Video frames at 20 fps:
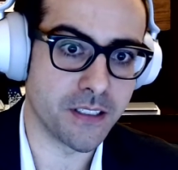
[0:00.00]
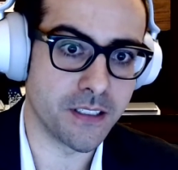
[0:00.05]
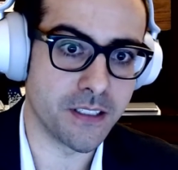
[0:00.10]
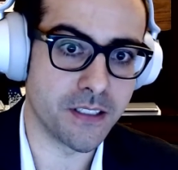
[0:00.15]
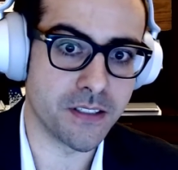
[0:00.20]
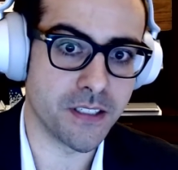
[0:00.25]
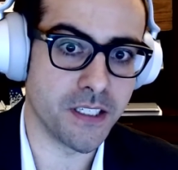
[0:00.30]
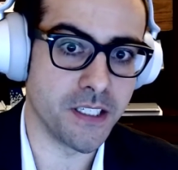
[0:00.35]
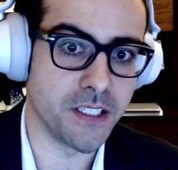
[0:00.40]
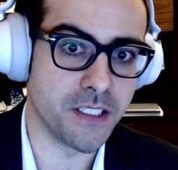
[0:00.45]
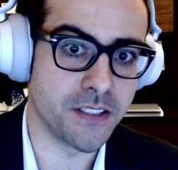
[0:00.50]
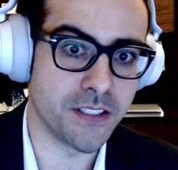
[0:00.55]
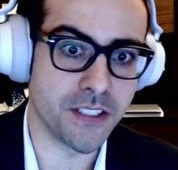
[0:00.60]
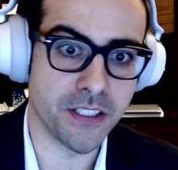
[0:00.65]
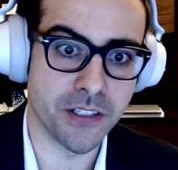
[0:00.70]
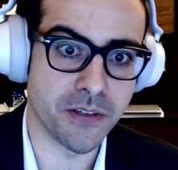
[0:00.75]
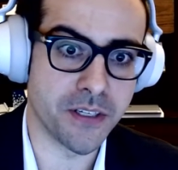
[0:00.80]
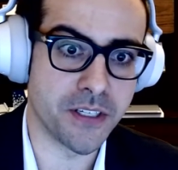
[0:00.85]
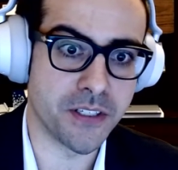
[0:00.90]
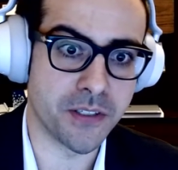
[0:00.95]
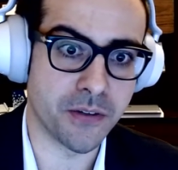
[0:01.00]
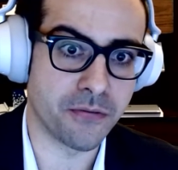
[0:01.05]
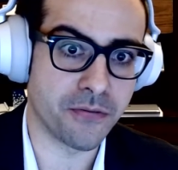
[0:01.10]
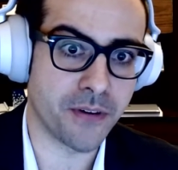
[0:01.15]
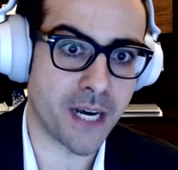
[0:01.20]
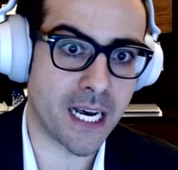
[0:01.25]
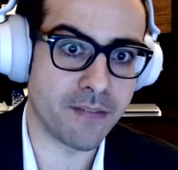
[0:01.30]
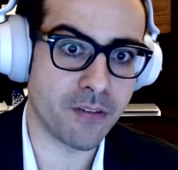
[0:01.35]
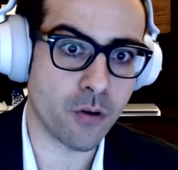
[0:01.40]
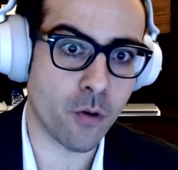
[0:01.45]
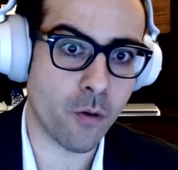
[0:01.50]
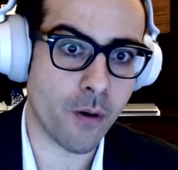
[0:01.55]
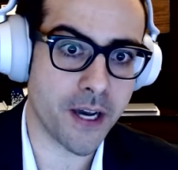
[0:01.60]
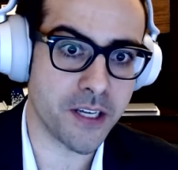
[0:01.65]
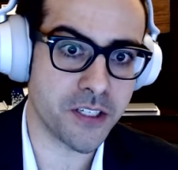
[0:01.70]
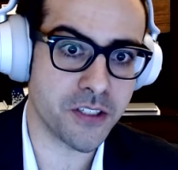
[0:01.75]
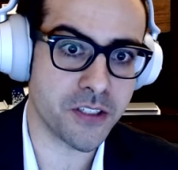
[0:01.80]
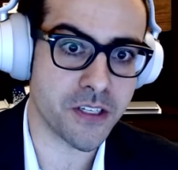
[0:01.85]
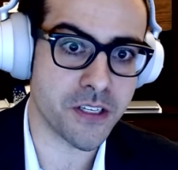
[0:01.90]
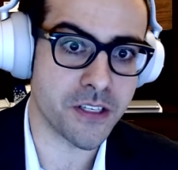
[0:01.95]
It is a series of 5
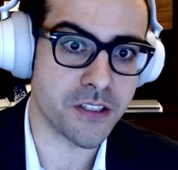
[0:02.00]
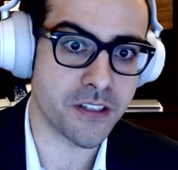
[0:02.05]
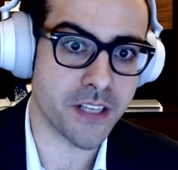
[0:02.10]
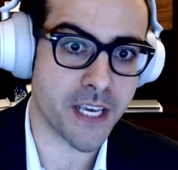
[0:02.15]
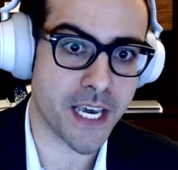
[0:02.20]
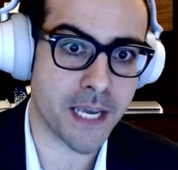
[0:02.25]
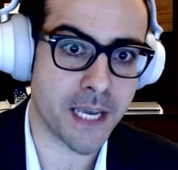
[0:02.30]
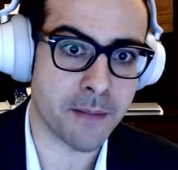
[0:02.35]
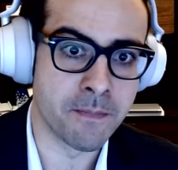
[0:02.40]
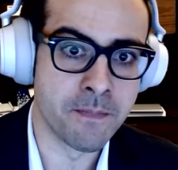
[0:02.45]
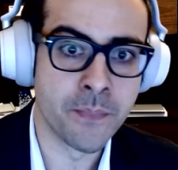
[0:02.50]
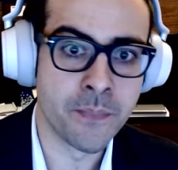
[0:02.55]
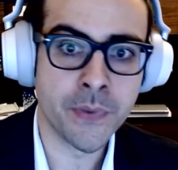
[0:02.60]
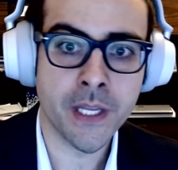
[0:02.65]
questions that,